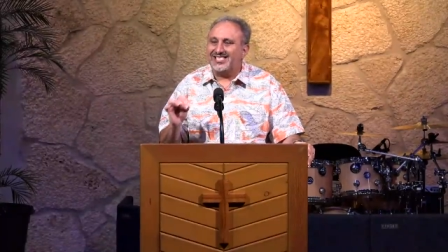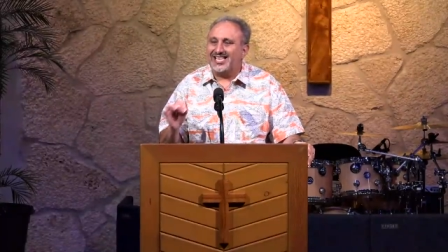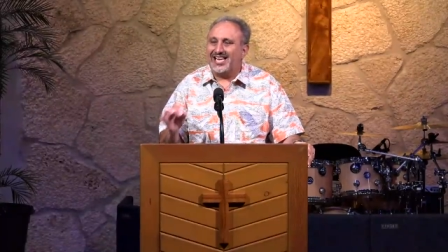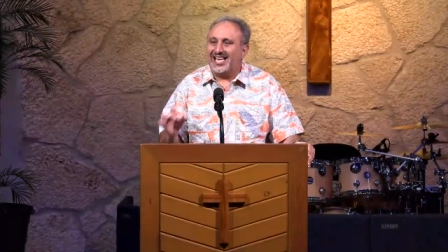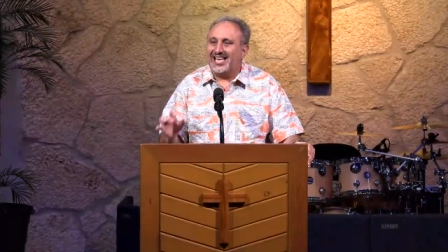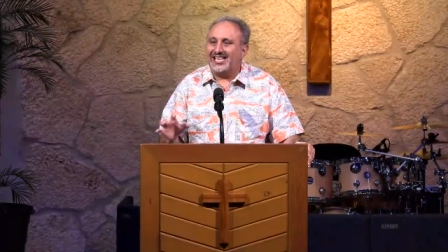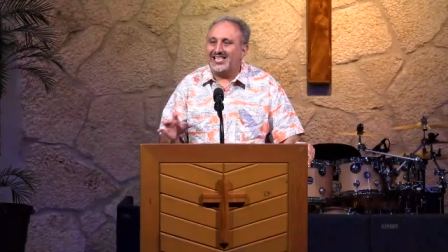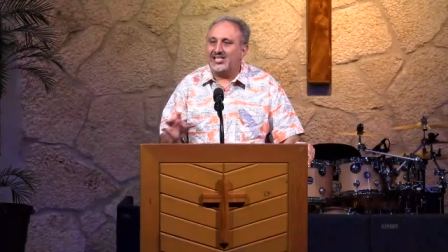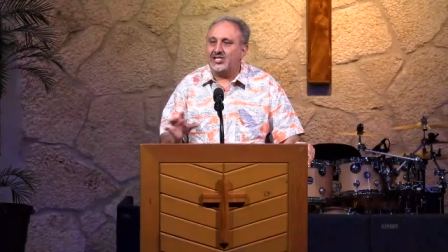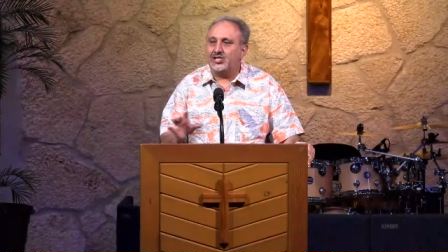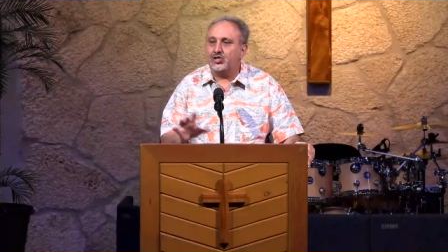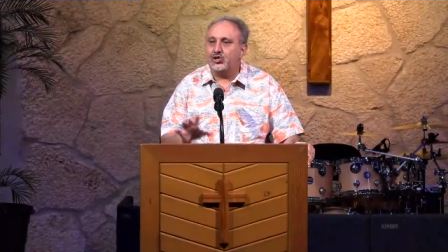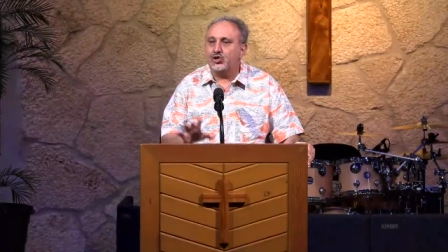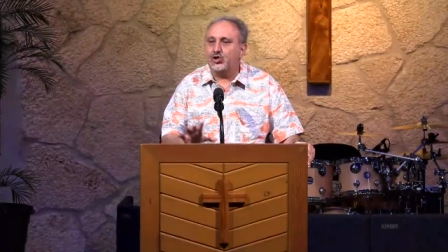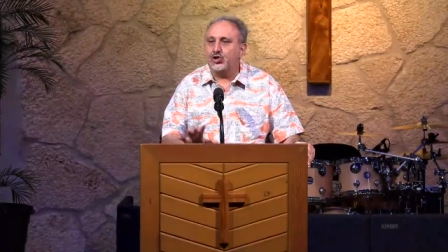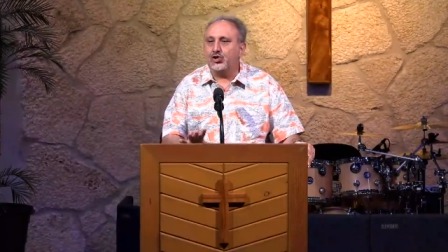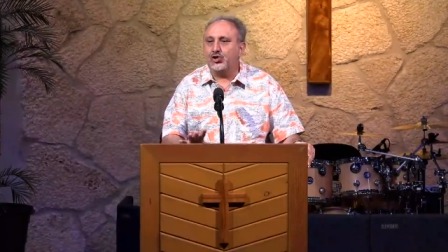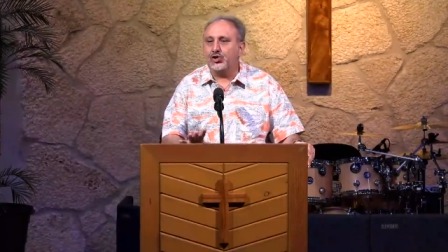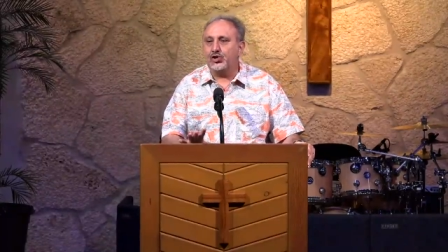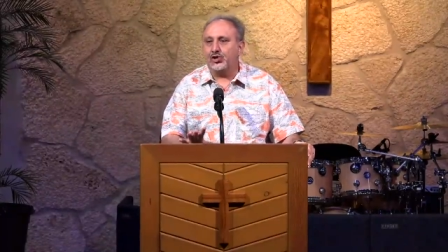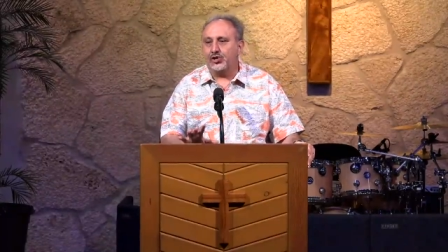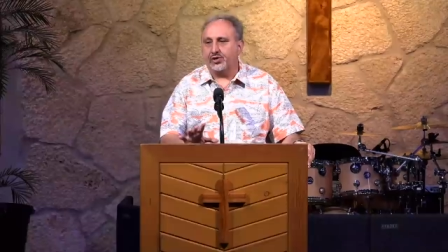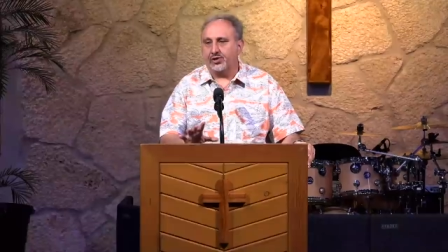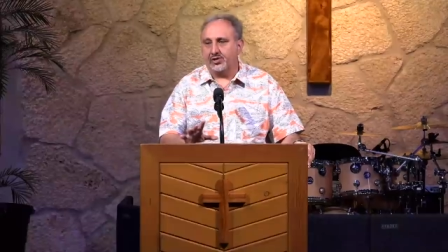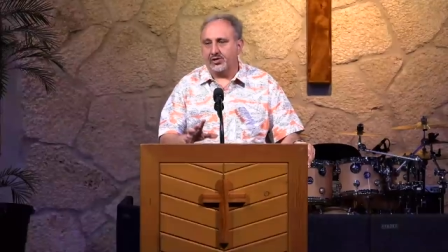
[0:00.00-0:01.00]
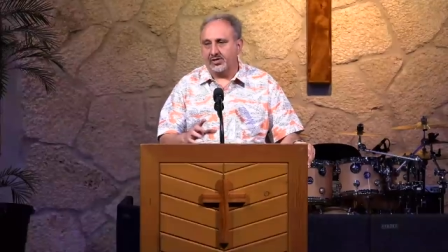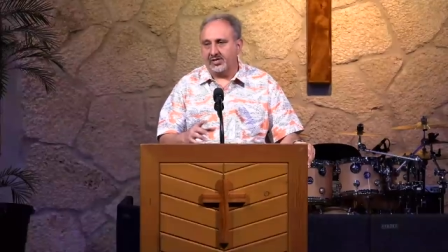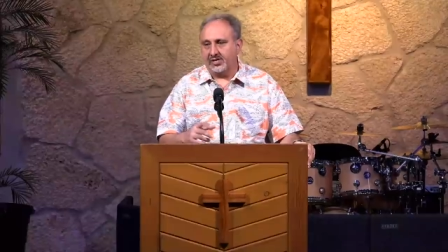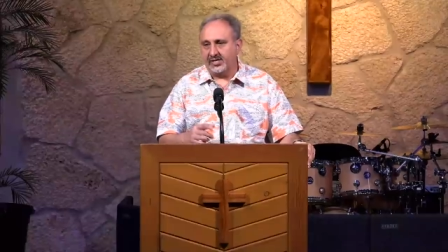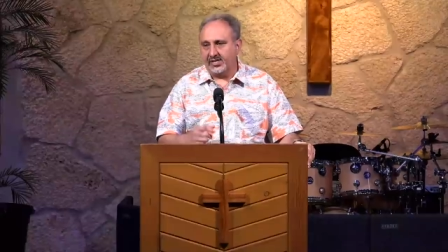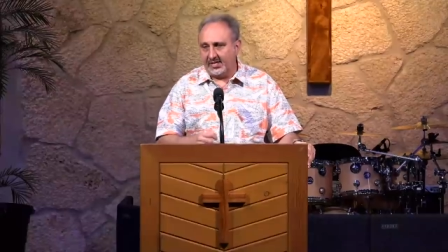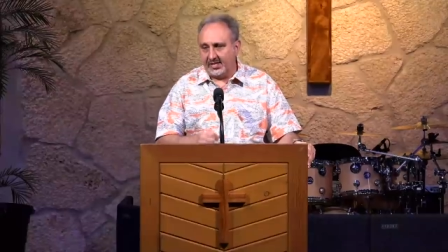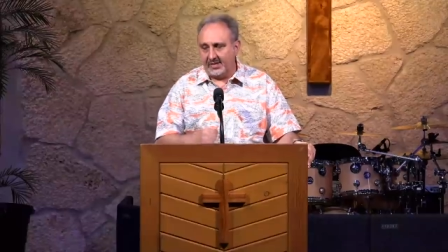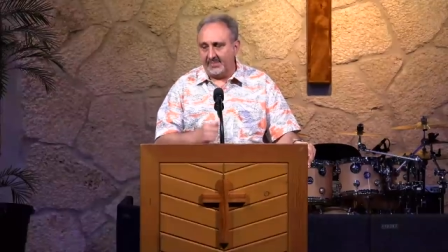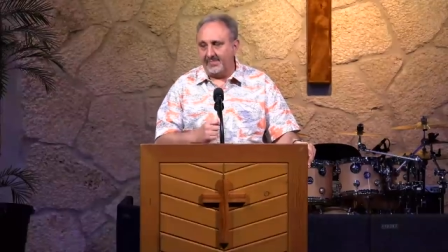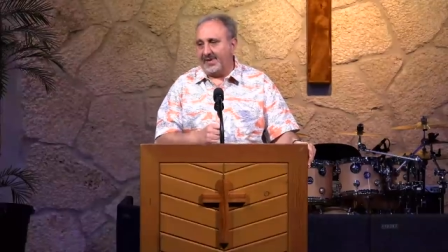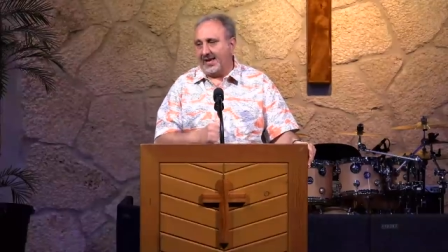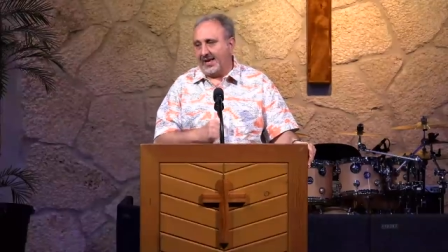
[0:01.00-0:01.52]
tender
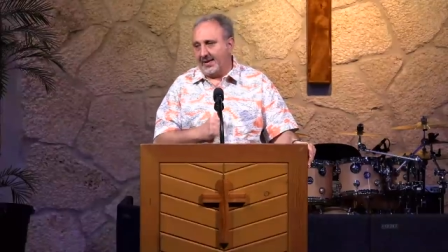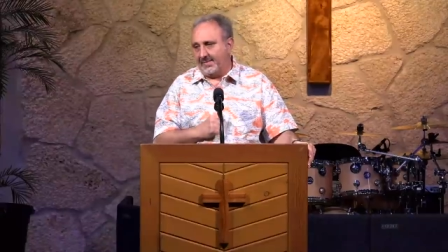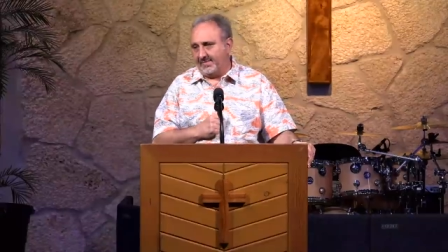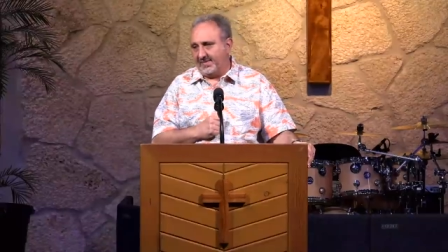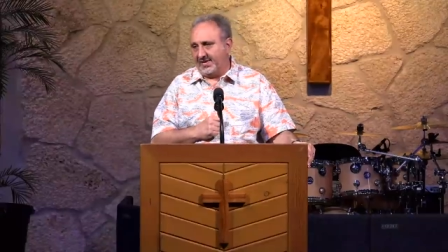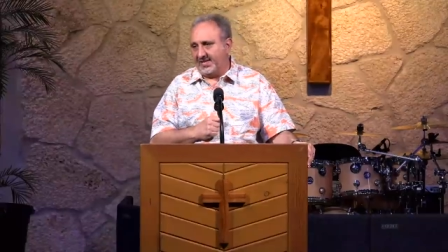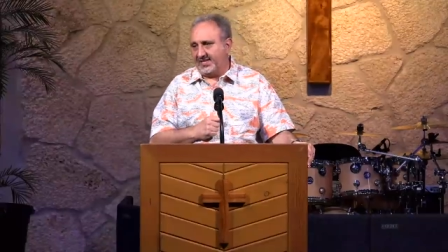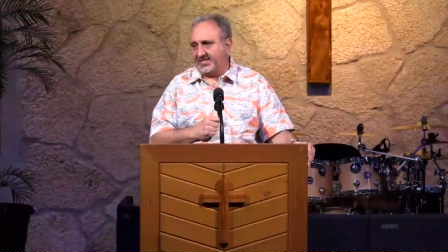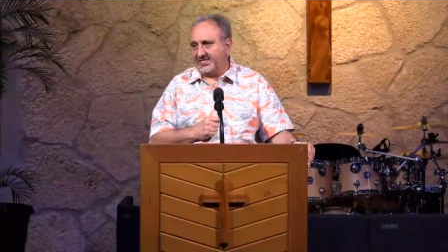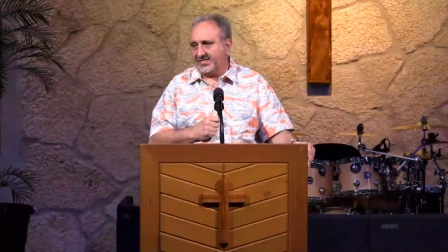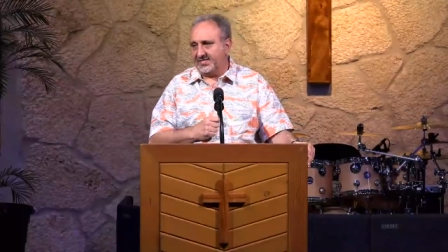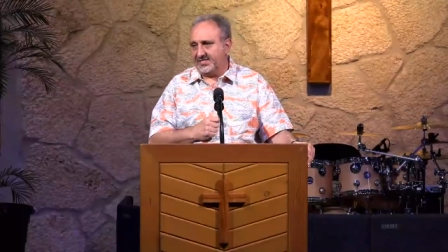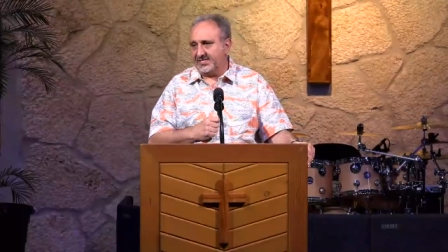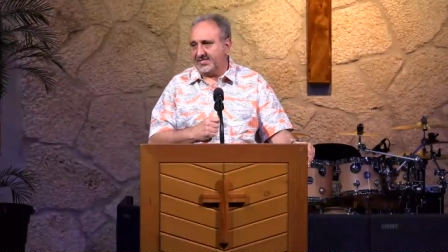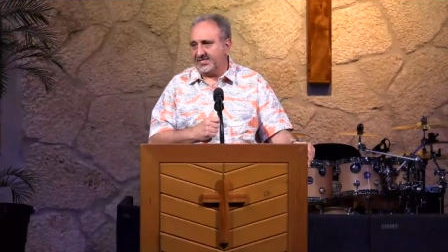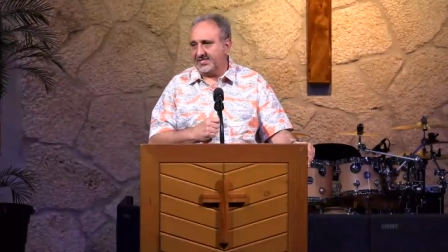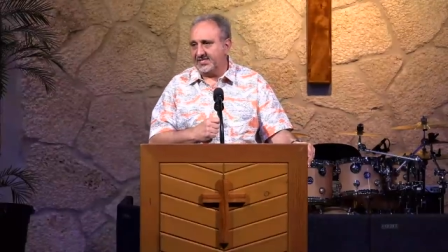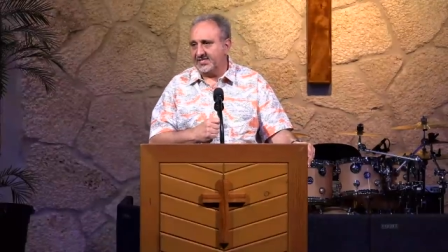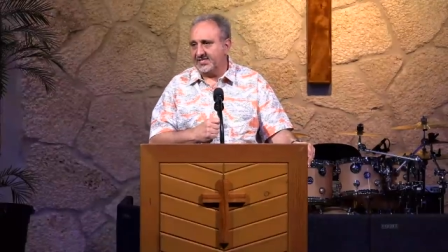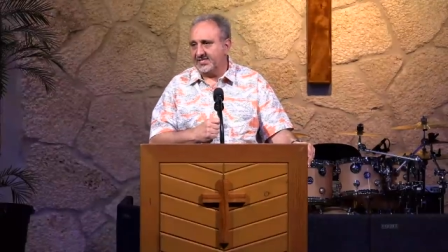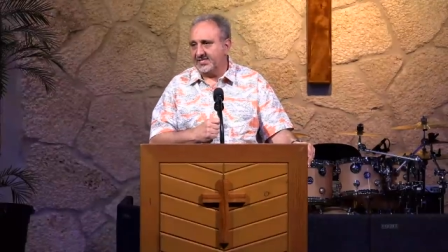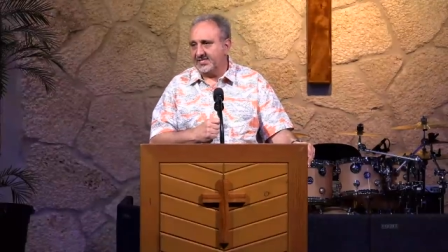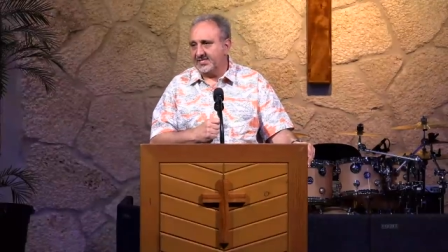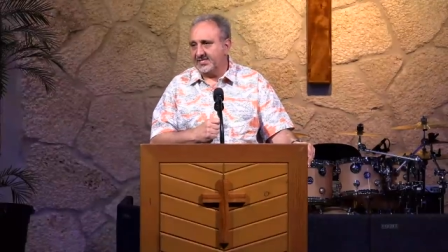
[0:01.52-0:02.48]
commandments.